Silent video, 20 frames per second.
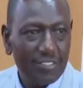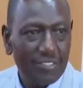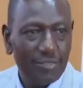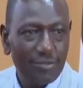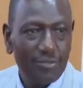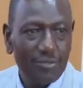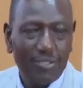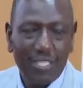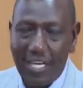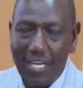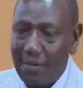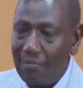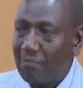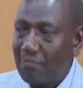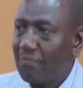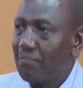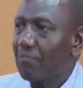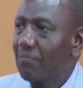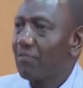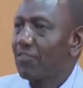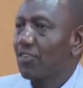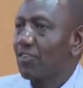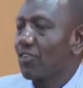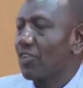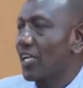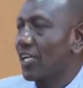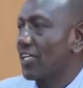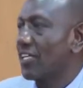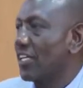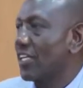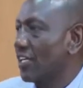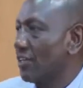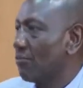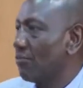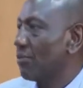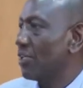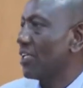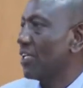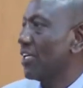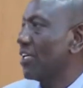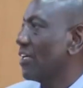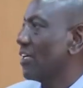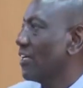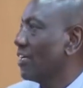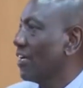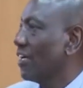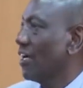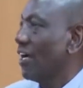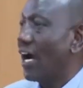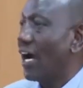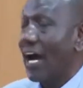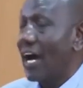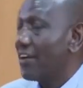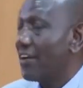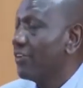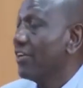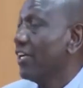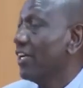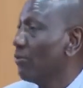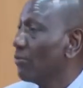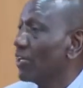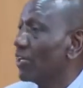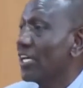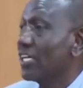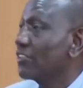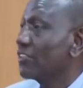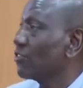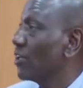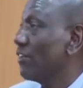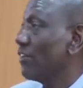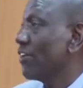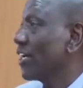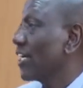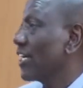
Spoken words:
to come so that we can. I really want us to have